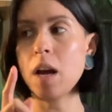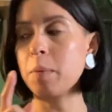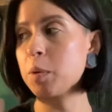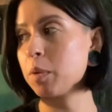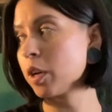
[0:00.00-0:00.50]

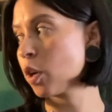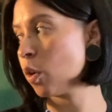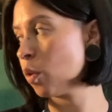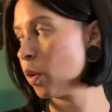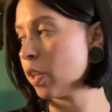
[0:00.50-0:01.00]
you want to
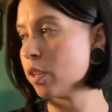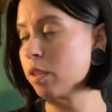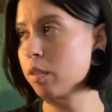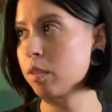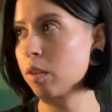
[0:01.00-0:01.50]
go and
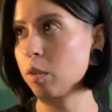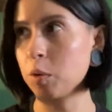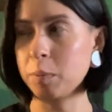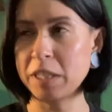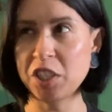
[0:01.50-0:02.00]
on
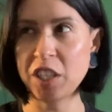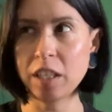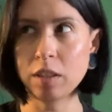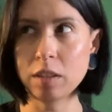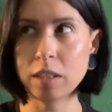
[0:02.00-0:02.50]
your
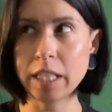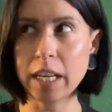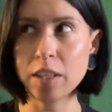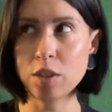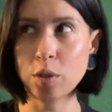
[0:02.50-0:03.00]
machine set
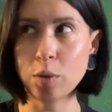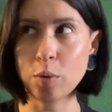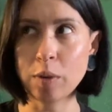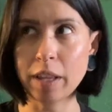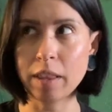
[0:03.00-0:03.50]
it to
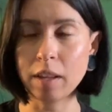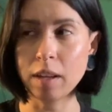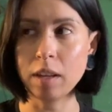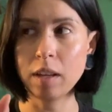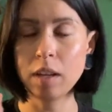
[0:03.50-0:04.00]
like the